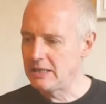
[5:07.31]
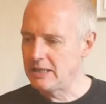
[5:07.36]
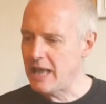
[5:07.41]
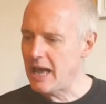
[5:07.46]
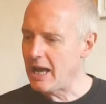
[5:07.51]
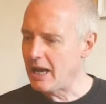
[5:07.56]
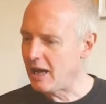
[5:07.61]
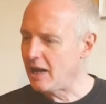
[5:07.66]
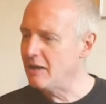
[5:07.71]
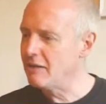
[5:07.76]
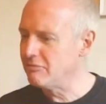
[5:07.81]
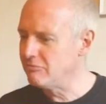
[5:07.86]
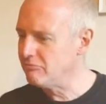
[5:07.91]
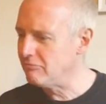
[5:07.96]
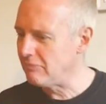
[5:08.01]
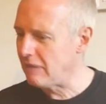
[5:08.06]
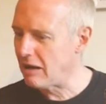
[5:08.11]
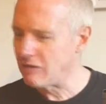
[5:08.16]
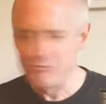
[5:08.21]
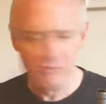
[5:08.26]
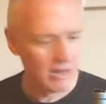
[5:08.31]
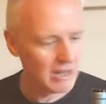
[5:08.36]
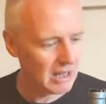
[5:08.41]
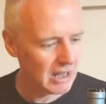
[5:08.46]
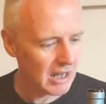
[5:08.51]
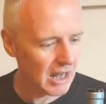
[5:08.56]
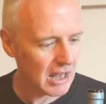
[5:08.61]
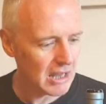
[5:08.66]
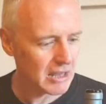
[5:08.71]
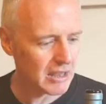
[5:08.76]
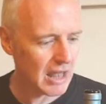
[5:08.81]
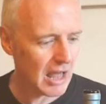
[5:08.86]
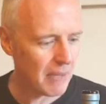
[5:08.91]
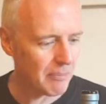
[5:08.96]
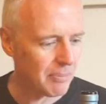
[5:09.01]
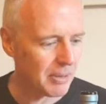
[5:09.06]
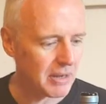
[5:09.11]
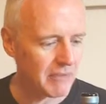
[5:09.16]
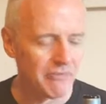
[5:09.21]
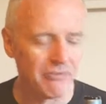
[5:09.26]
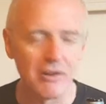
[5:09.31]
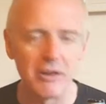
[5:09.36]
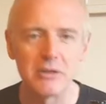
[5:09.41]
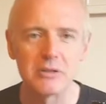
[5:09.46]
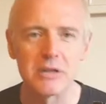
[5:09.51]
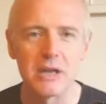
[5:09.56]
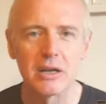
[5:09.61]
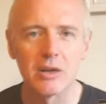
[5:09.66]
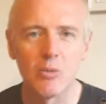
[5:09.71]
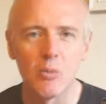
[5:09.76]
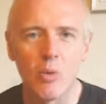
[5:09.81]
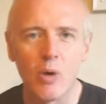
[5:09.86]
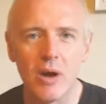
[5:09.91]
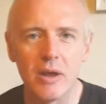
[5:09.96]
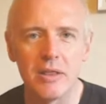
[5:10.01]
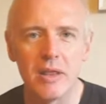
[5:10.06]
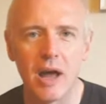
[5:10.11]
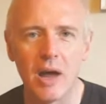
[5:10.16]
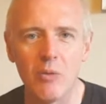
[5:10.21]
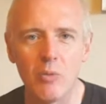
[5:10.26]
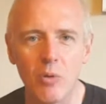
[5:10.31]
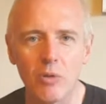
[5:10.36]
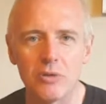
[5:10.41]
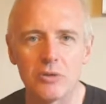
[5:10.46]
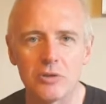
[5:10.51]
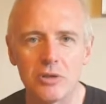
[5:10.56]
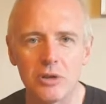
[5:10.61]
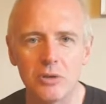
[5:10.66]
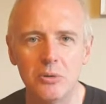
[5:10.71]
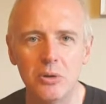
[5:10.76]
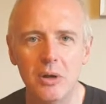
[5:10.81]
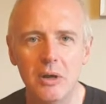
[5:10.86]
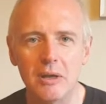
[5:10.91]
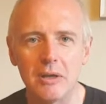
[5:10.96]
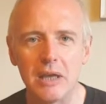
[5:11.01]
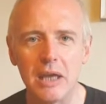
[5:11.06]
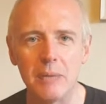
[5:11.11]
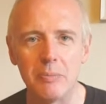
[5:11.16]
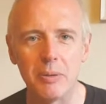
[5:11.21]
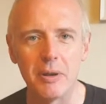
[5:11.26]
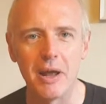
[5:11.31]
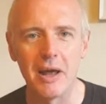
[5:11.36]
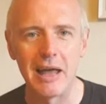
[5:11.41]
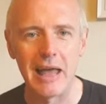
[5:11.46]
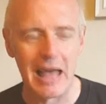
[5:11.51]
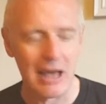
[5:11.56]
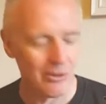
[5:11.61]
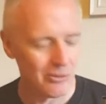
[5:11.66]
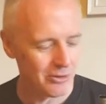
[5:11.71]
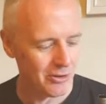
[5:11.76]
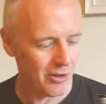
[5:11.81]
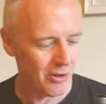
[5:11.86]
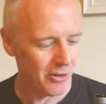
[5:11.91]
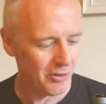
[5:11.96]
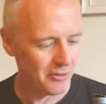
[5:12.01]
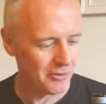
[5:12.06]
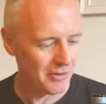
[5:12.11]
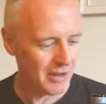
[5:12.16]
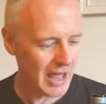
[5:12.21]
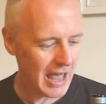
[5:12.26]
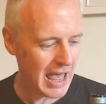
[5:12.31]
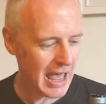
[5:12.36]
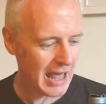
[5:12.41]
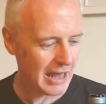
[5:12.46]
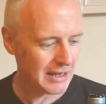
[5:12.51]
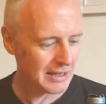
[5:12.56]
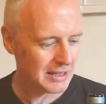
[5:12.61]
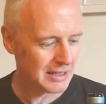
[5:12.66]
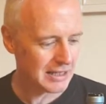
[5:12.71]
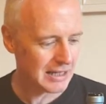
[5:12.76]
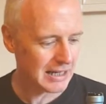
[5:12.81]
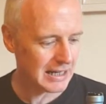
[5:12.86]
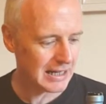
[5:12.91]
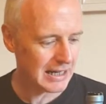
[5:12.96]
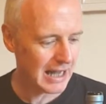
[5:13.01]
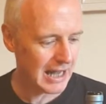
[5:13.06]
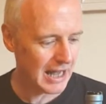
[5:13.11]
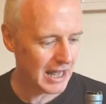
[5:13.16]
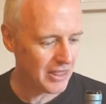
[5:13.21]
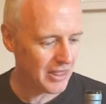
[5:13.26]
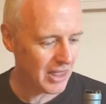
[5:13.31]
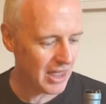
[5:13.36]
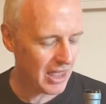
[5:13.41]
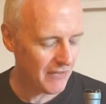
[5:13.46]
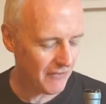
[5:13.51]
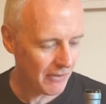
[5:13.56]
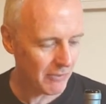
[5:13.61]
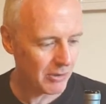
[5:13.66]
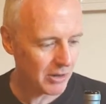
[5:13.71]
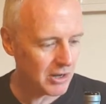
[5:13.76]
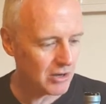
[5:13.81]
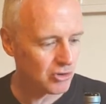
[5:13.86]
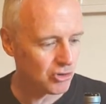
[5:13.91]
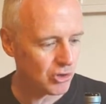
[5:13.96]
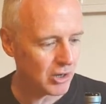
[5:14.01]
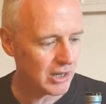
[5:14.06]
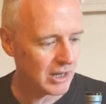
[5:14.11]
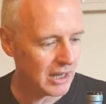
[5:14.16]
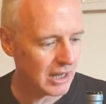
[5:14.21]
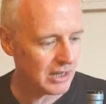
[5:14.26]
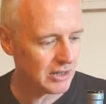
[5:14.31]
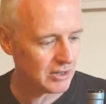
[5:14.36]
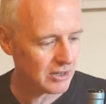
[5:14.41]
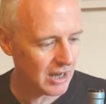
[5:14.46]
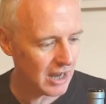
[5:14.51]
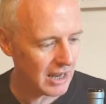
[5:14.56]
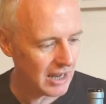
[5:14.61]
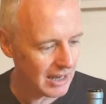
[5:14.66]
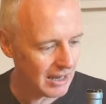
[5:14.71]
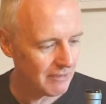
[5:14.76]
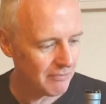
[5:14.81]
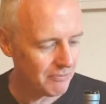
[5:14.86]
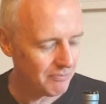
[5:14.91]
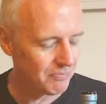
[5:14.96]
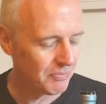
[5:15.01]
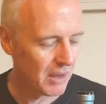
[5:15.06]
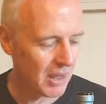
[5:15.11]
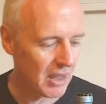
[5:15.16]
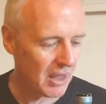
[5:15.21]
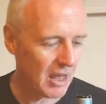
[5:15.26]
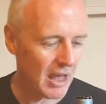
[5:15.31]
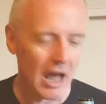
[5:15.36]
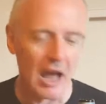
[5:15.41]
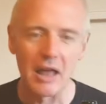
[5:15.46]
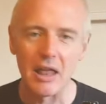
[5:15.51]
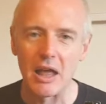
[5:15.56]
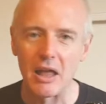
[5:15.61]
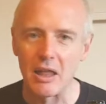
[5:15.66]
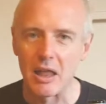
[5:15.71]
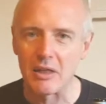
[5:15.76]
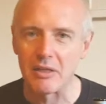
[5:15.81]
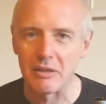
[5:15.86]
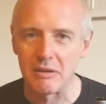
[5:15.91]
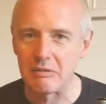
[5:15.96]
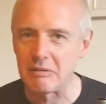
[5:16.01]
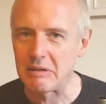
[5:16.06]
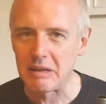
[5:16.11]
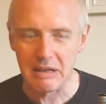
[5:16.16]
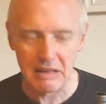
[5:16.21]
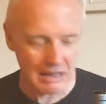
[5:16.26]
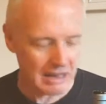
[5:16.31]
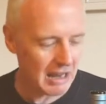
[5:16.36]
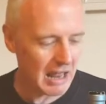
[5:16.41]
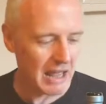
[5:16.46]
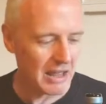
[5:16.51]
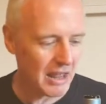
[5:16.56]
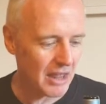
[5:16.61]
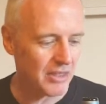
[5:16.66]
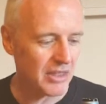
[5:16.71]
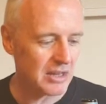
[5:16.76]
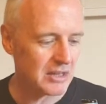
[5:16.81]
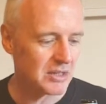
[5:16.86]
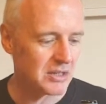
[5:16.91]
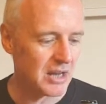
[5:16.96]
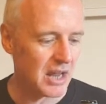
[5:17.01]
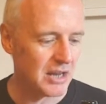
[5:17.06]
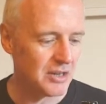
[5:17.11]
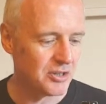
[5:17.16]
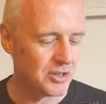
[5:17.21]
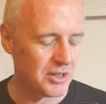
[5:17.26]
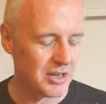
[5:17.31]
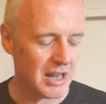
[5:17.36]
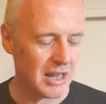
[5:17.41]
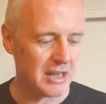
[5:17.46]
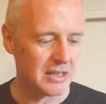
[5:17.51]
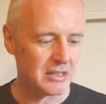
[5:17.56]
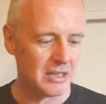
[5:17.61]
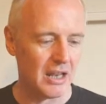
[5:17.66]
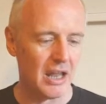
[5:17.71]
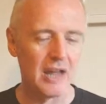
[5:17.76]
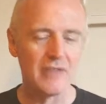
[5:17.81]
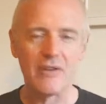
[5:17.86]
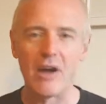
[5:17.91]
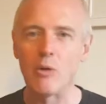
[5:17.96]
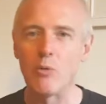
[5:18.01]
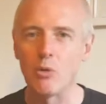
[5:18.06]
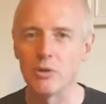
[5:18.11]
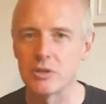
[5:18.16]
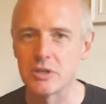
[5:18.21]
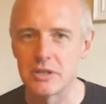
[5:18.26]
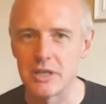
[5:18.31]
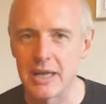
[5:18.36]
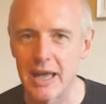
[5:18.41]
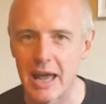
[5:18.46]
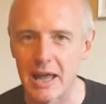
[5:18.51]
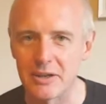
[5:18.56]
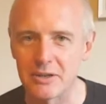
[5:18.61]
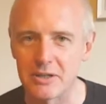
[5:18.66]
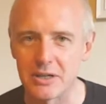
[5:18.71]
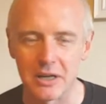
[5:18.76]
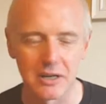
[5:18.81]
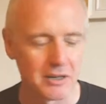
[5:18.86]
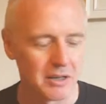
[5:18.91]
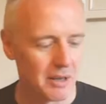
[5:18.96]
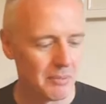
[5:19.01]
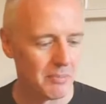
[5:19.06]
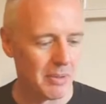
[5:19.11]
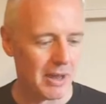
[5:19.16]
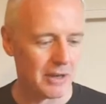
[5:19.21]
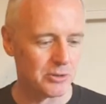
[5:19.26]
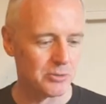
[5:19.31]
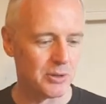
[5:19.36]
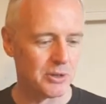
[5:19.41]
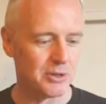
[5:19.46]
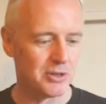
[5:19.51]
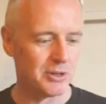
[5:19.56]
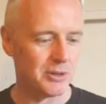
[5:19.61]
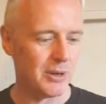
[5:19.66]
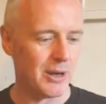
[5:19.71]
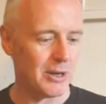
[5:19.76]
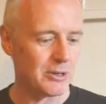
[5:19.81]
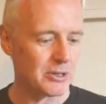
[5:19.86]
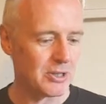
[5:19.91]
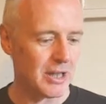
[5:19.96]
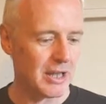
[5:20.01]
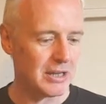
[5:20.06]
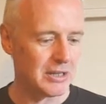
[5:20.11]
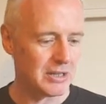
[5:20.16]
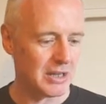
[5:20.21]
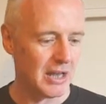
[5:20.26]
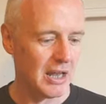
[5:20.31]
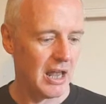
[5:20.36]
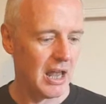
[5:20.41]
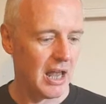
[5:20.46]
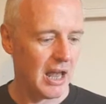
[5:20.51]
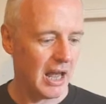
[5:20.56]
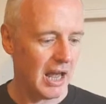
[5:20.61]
Yeah, I really like that. But it feels like a wine that I want to keep an eye on. And either if I'm going to drink it at this stage of its life. I want to decant it and come back to it 2 hours later.